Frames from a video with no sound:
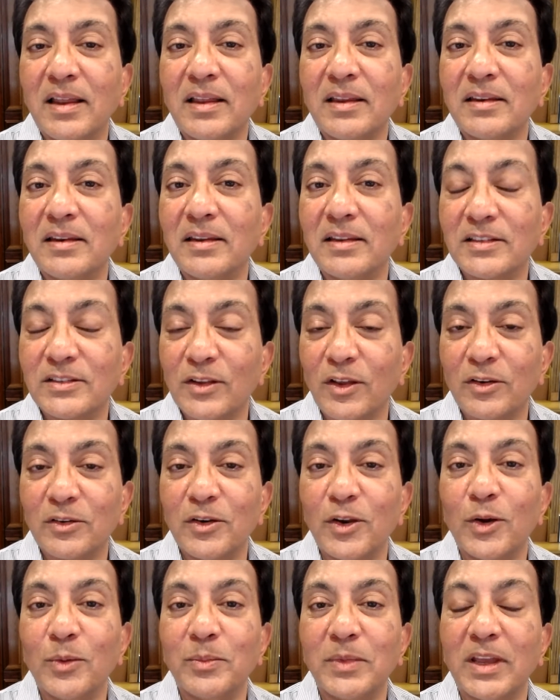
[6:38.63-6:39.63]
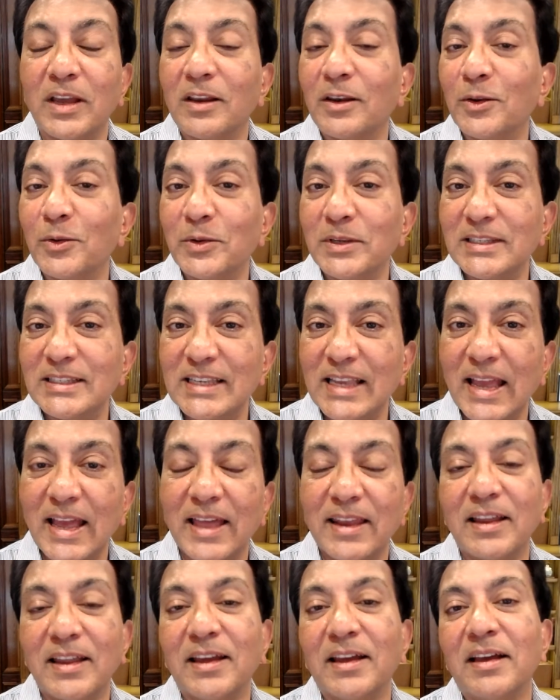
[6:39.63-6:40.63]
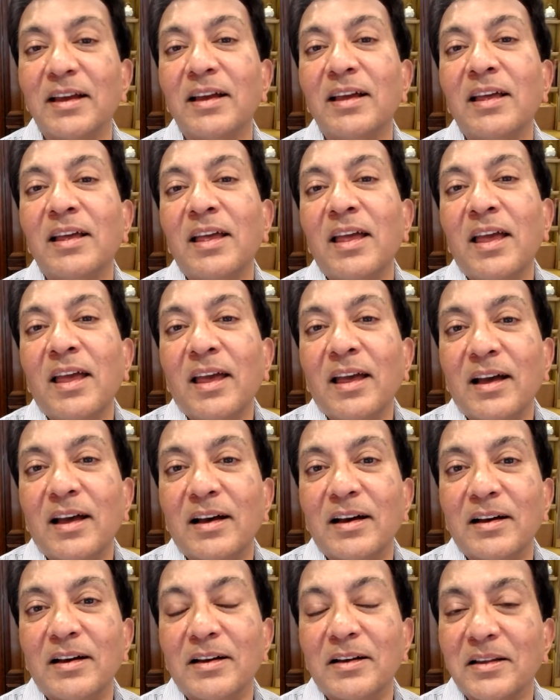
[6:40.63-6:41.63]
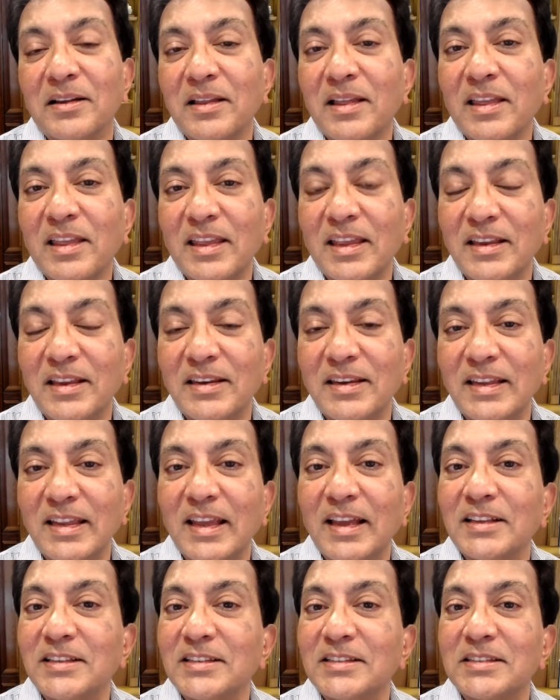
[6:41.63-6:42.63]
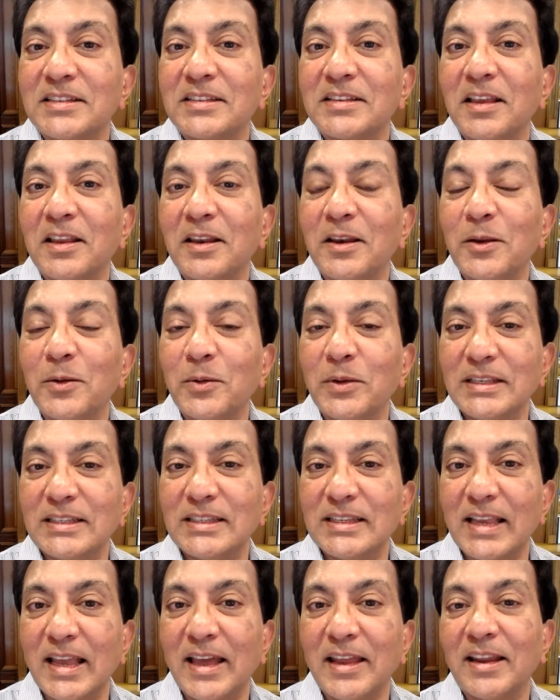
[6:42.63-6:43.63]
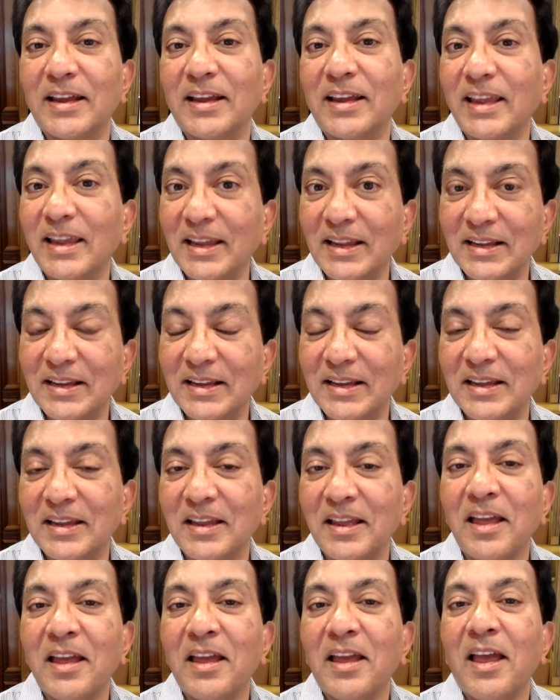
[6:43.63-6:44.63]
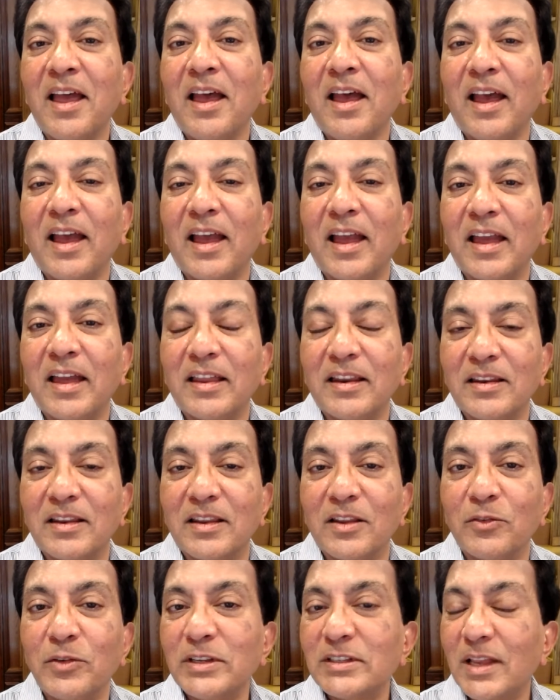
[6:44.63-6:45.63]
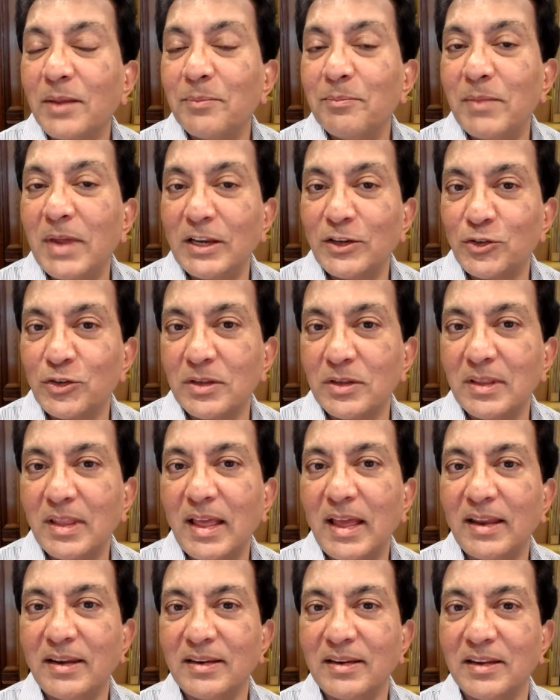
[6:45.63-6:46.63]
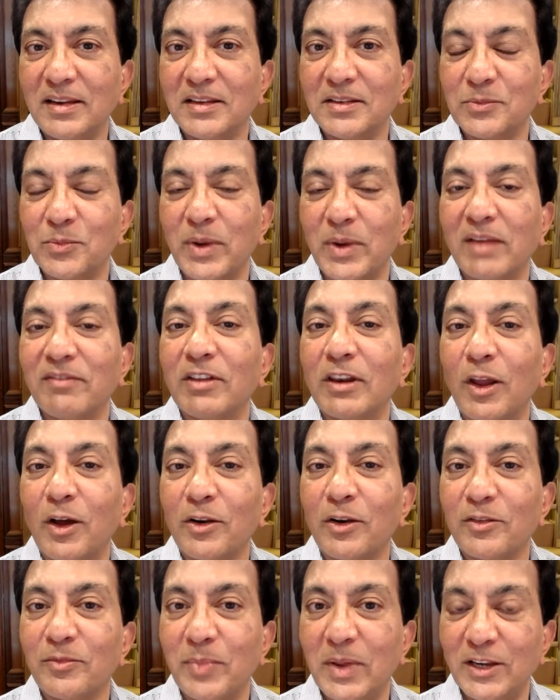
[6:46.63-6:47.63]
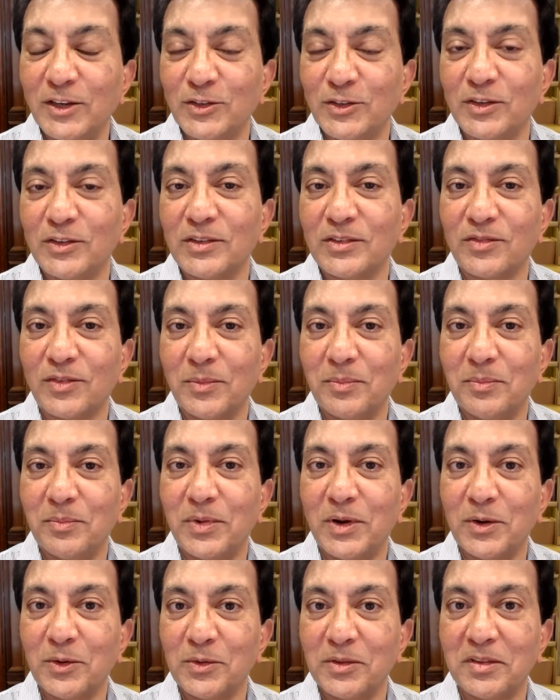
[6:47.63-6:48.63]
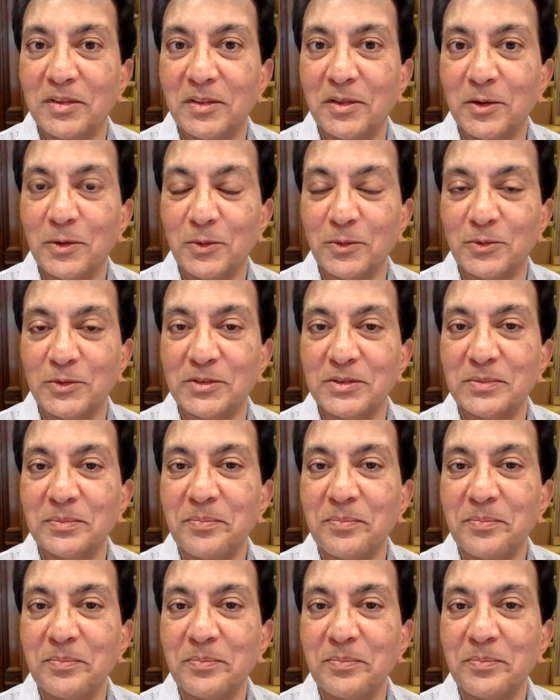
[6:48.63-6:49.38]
Dysautonomia Louisiana, EDS Louisiana Inc. And the reason I mention that is we have a lot of patients from both those